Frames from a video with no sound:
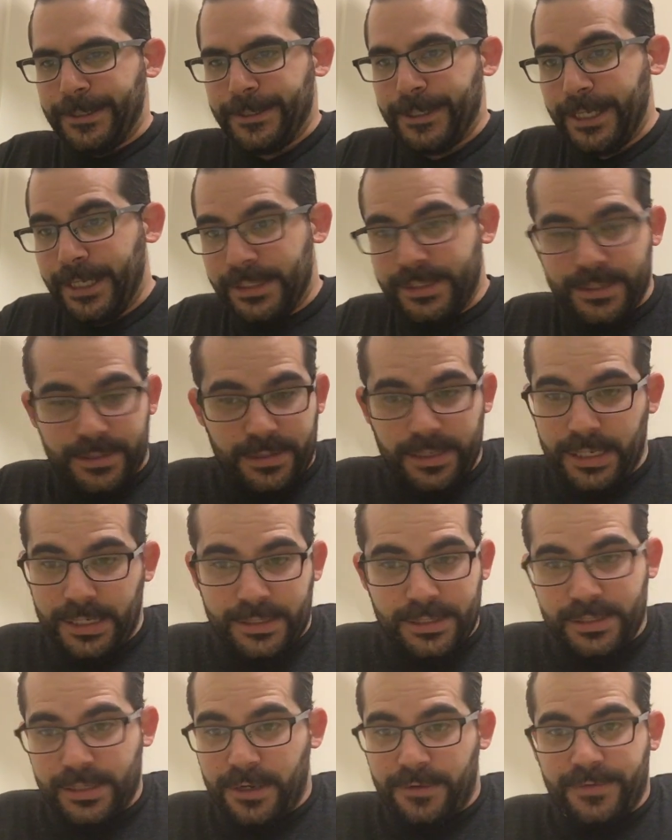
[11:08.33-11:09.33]
it's
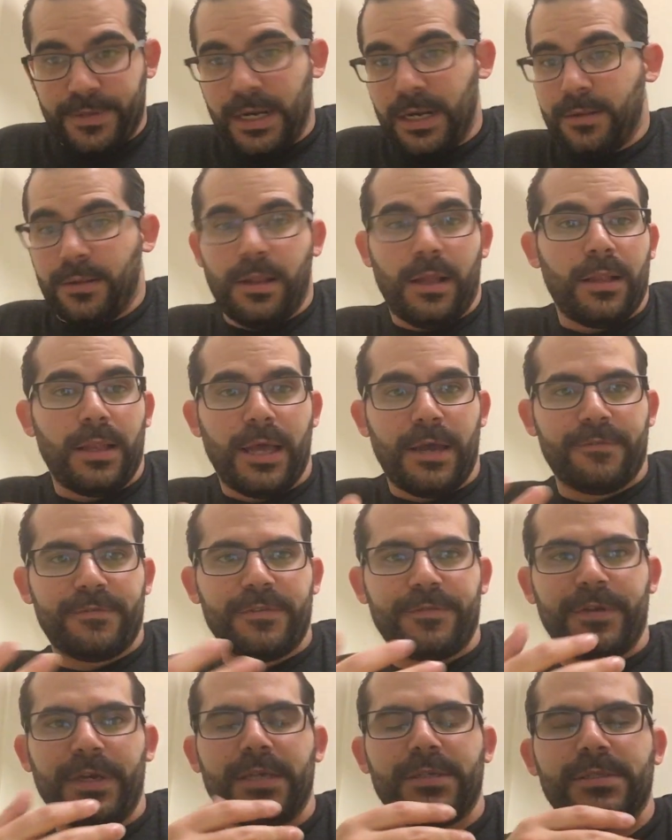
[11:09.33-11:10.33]
stuff that I'll have to
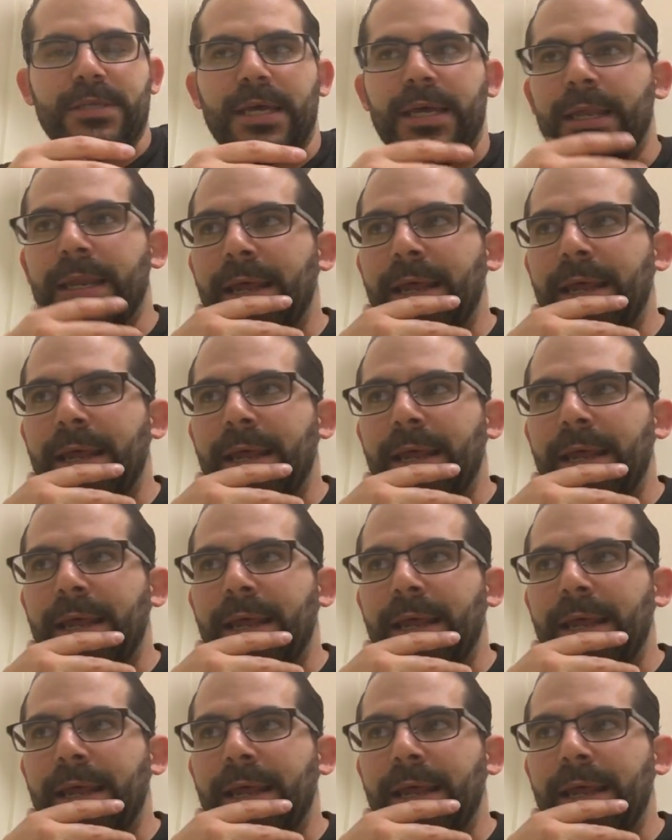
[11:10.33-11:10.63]
face.